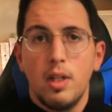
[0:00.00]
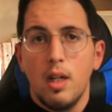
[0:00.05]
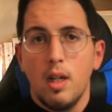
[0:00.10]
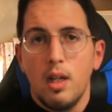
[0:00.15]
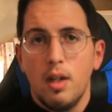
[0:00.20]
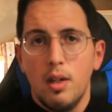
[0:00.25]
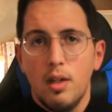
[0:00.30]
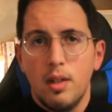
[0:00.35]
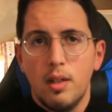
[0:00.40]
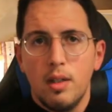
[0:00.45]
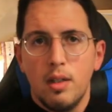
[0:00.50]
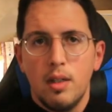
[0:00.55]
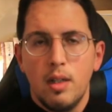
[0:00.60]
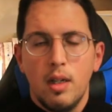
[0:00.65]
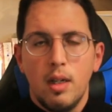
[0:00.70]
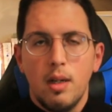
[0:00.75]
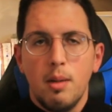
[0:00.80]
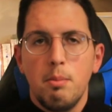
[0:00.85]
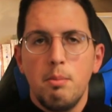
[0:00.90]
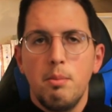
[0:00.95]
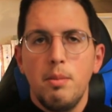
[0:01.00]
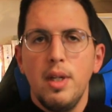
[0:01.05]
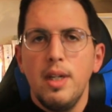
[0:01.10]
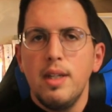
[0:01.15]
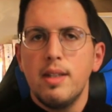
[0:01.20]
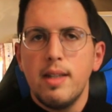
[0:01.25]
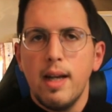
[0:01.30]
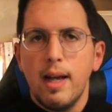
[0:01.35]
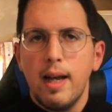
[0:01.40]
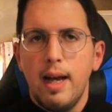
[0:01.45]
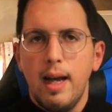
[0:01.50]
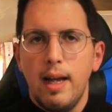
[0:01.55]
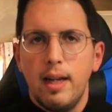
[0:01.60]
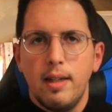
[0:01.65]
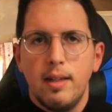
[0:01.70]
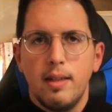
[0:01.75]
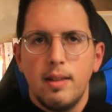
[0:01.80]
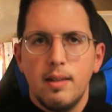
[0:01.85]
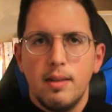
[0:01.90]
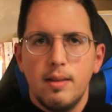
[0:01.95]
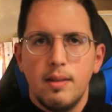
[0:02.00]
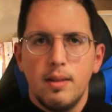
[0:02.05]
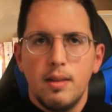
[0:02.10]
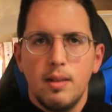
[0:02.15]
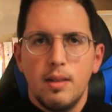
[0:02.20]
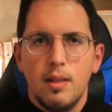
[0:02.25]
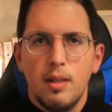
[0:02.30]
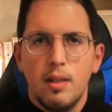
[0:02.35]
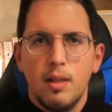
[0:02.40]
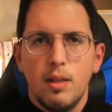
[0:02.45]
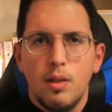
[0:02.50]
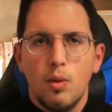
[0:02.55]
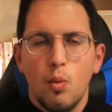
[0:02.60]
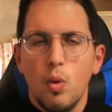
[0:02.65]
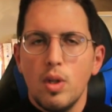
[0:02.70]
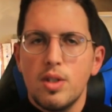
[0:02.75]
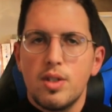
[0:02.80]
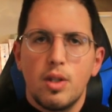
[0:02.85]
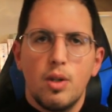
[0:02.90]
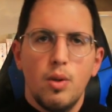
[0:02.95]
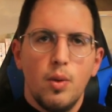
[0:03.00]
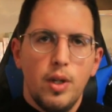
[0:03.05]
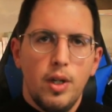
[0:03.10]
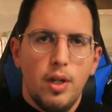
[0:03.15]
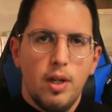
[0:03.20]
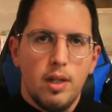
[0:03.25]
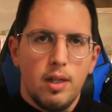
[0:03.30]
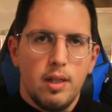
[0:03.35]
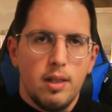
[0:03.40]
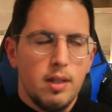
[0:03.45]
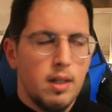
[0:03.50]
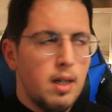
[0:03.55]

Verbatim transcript: tell her minitaqain, what's going on.